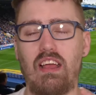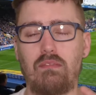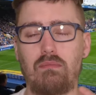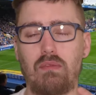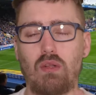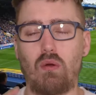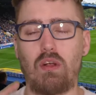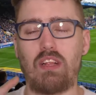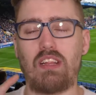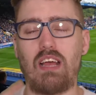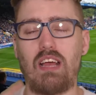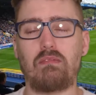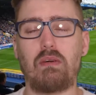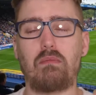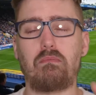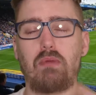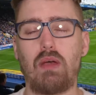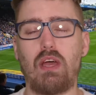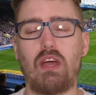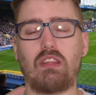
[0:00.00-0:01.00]
between them
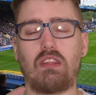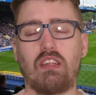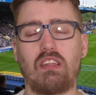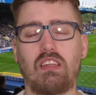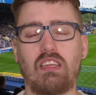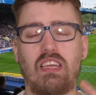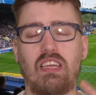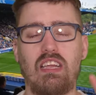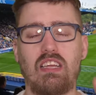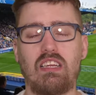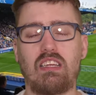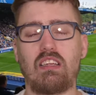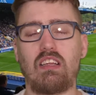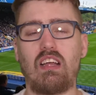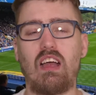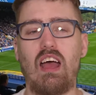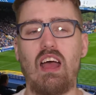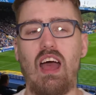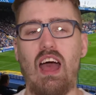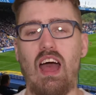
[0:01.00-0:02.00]
and Burton, they keep
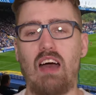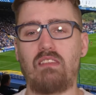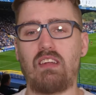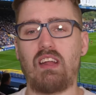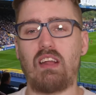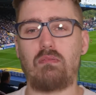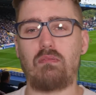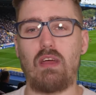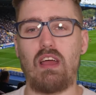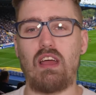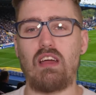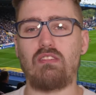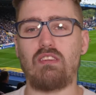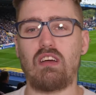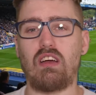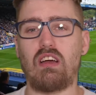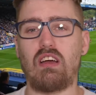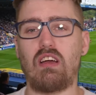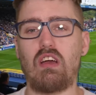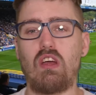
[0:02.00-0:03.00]
having a bit of
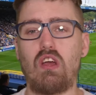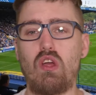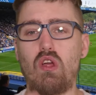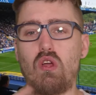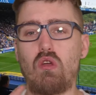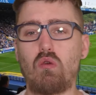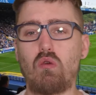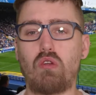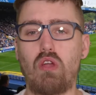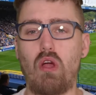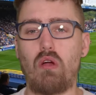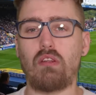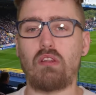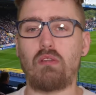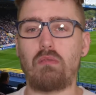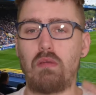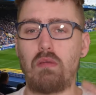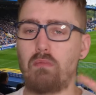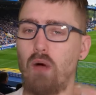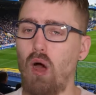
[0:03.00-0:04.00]
a who's going to
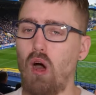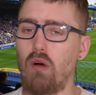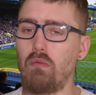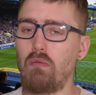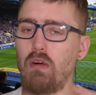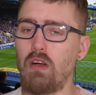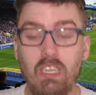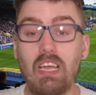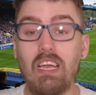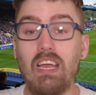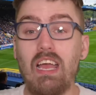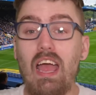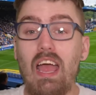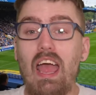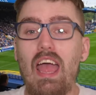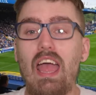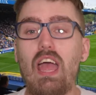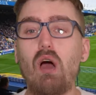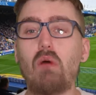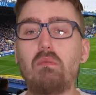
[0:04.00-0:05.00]
be bottom.
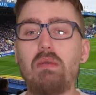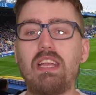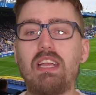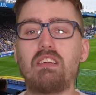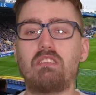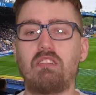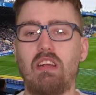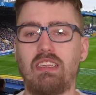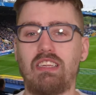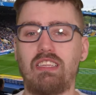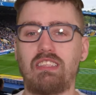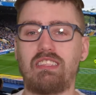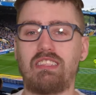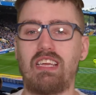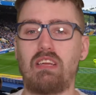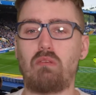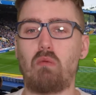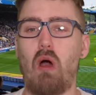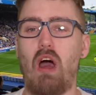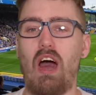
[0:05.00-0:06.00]
It'll be interesting to
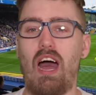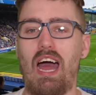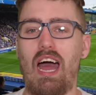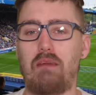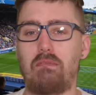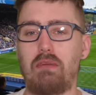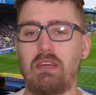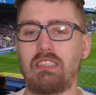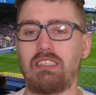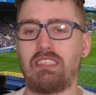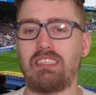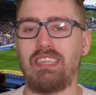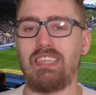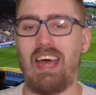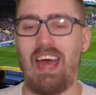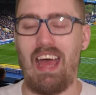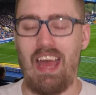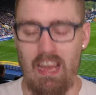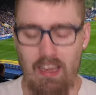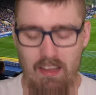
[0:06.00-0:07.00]
see what happens
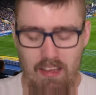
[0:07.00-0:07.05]
there.